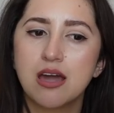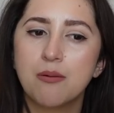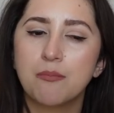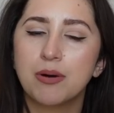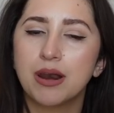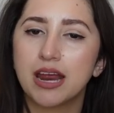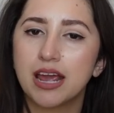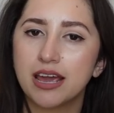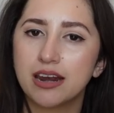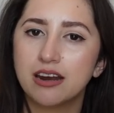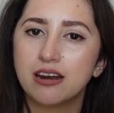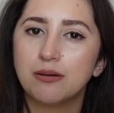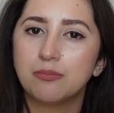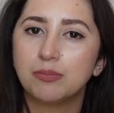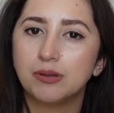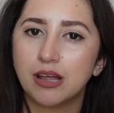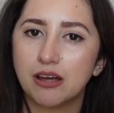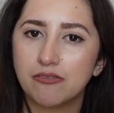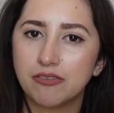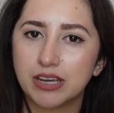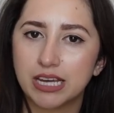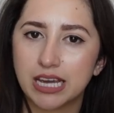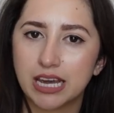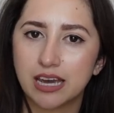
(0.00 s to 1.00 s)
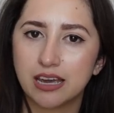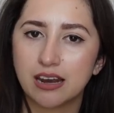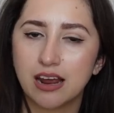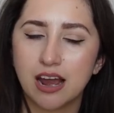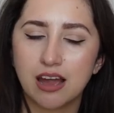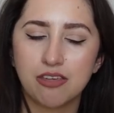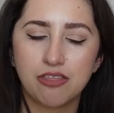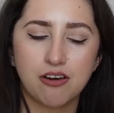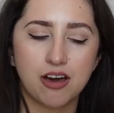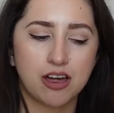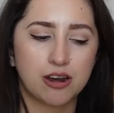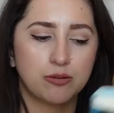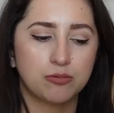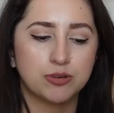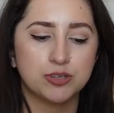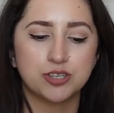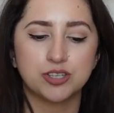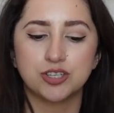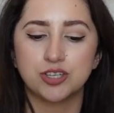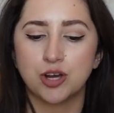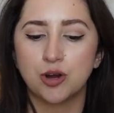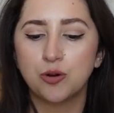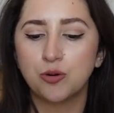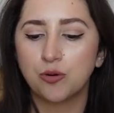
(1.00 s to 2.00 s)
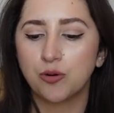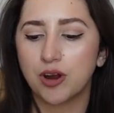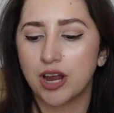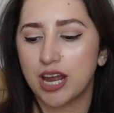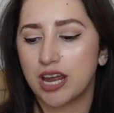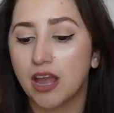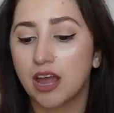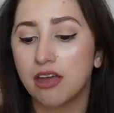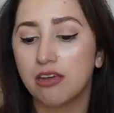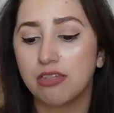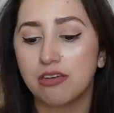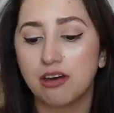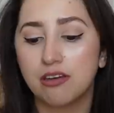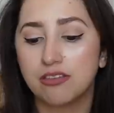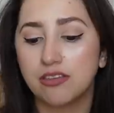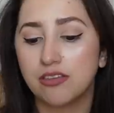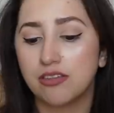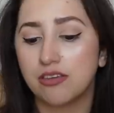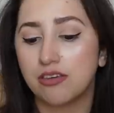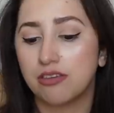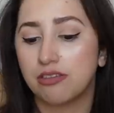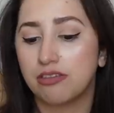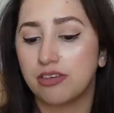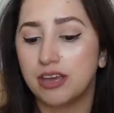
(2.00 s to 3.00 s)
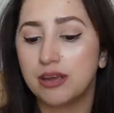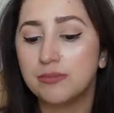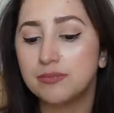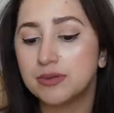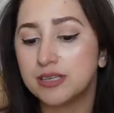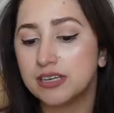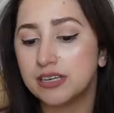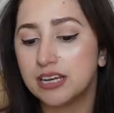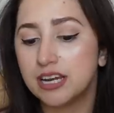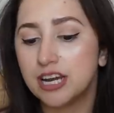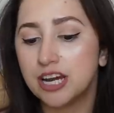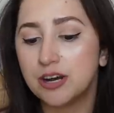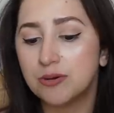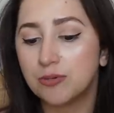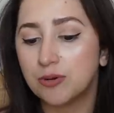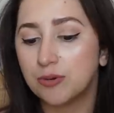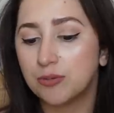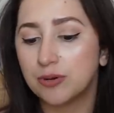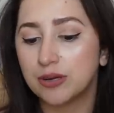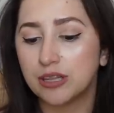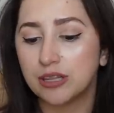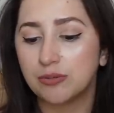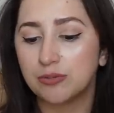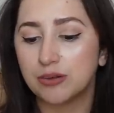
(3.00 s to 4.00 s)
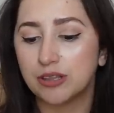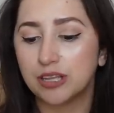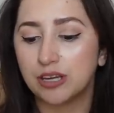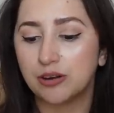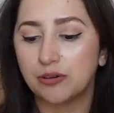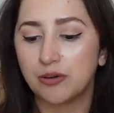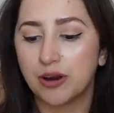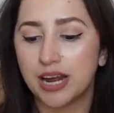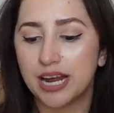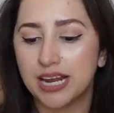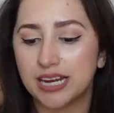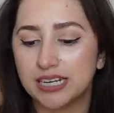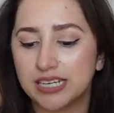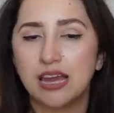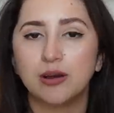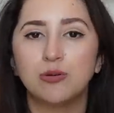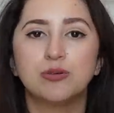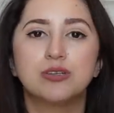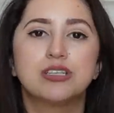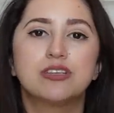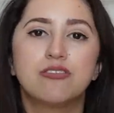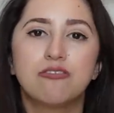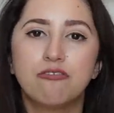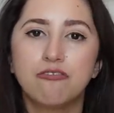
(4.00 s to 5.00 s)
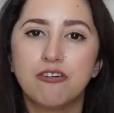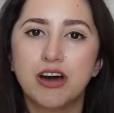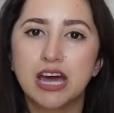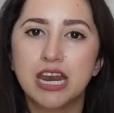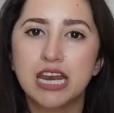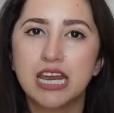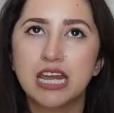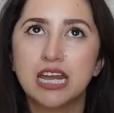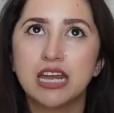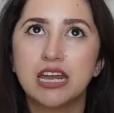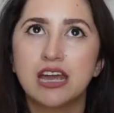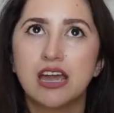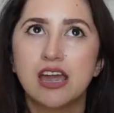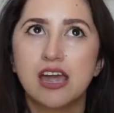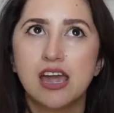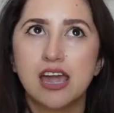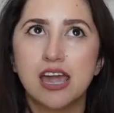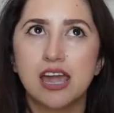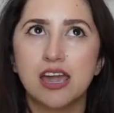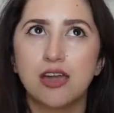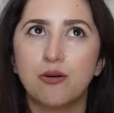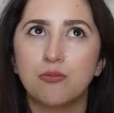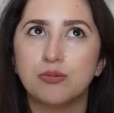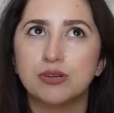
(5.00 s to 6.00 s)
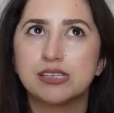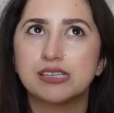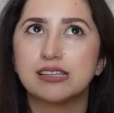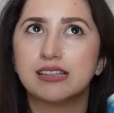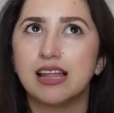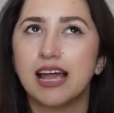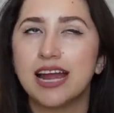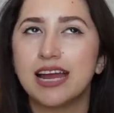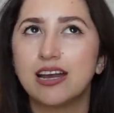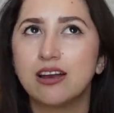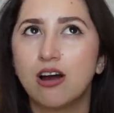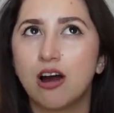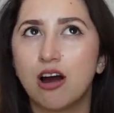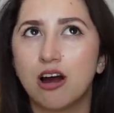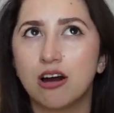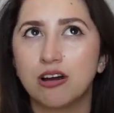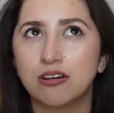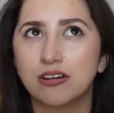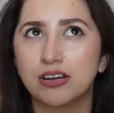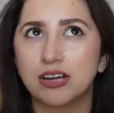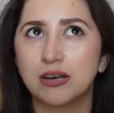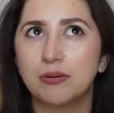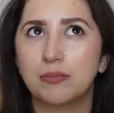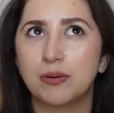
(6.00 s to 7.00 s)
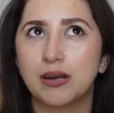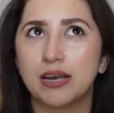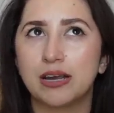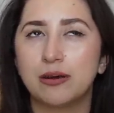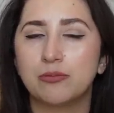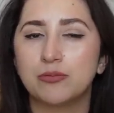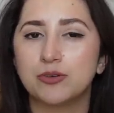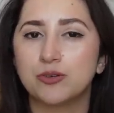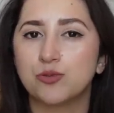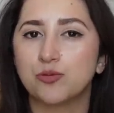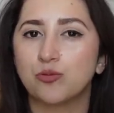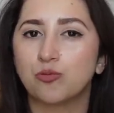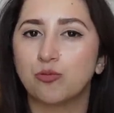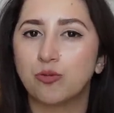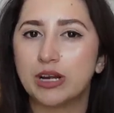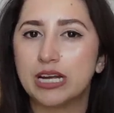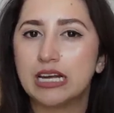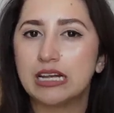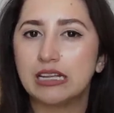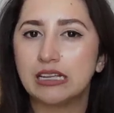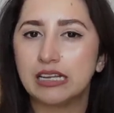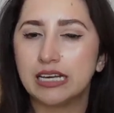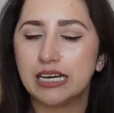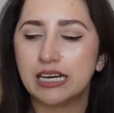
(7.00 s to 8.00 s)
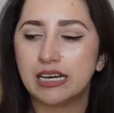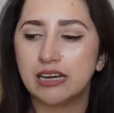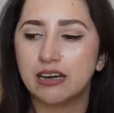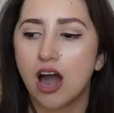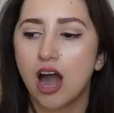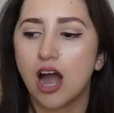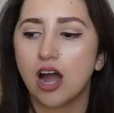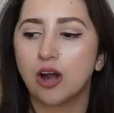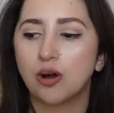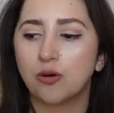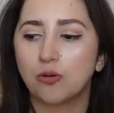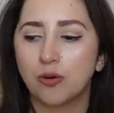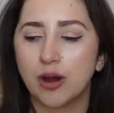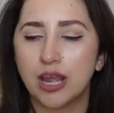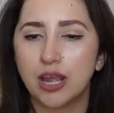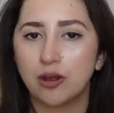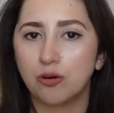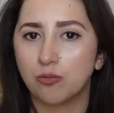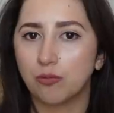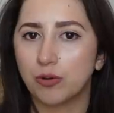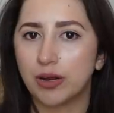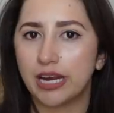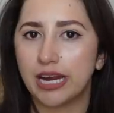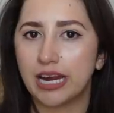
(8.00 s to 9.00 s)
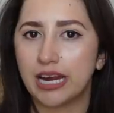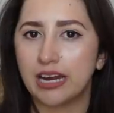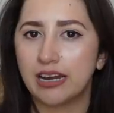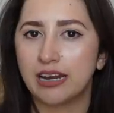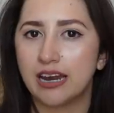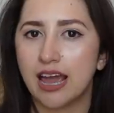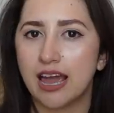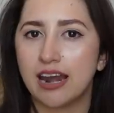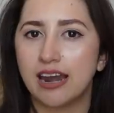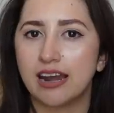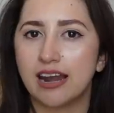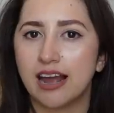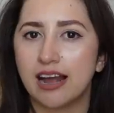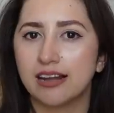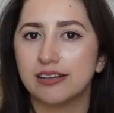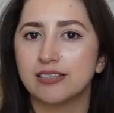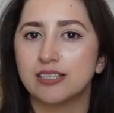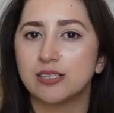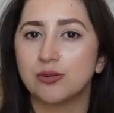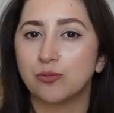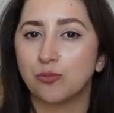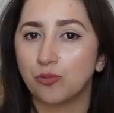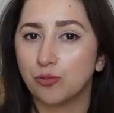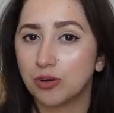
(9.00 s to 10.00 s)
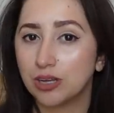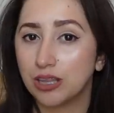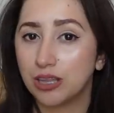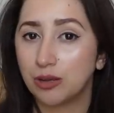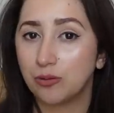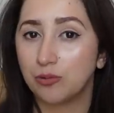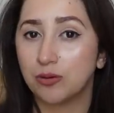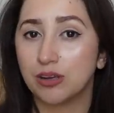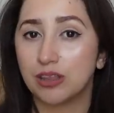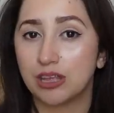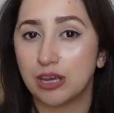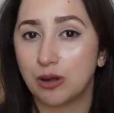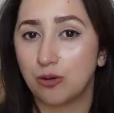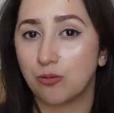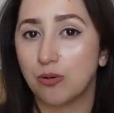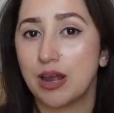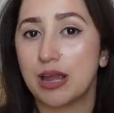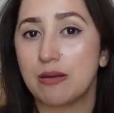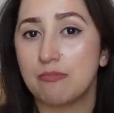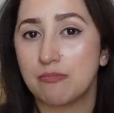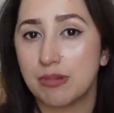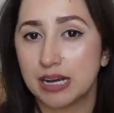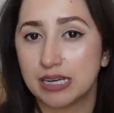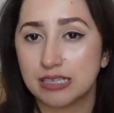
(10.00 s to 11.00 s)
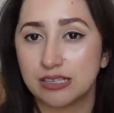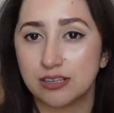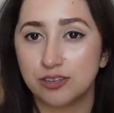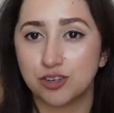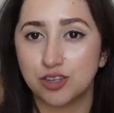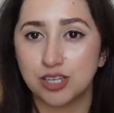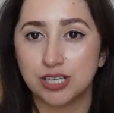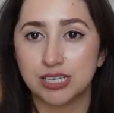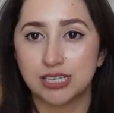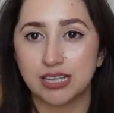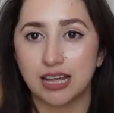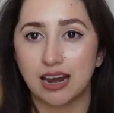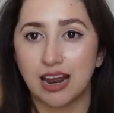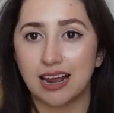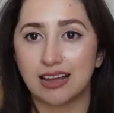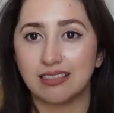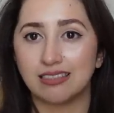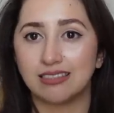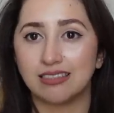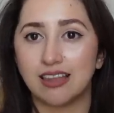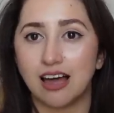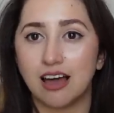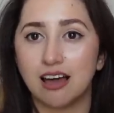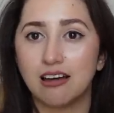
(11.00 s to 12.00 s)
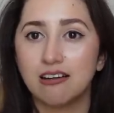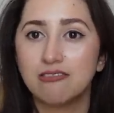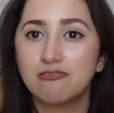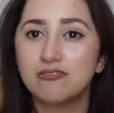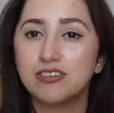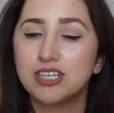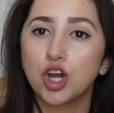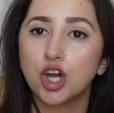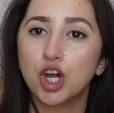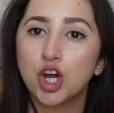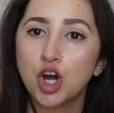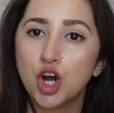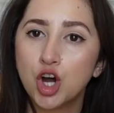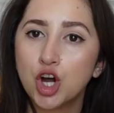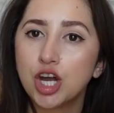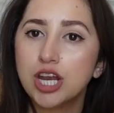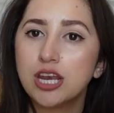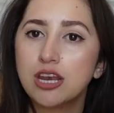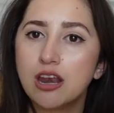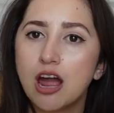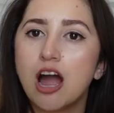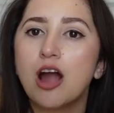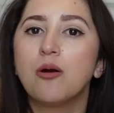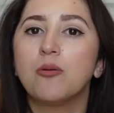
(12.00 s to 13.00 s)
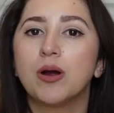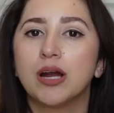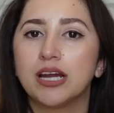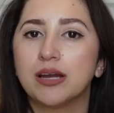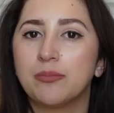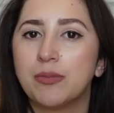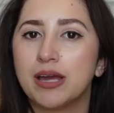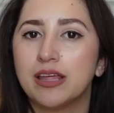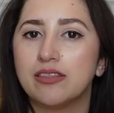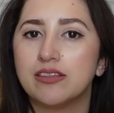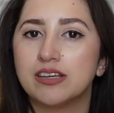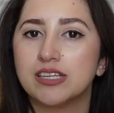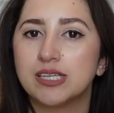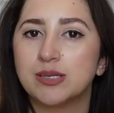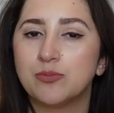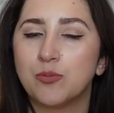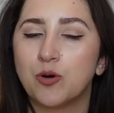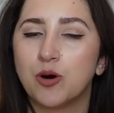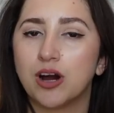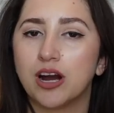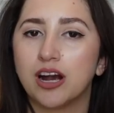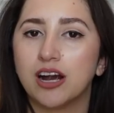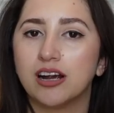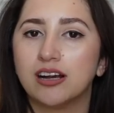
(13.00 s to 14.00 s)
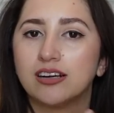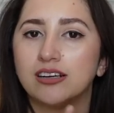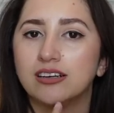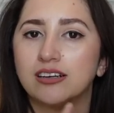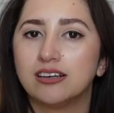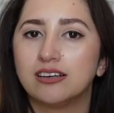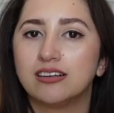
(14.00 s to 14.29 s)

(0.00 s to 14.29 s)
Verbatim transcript: but I ended up loving it. I thought it was so great. I thought that the themes in here were really, really great. It was funny, it was lighthearted, but it was really a great read and it had some really, really great messages that I loved. Could not recommend this more.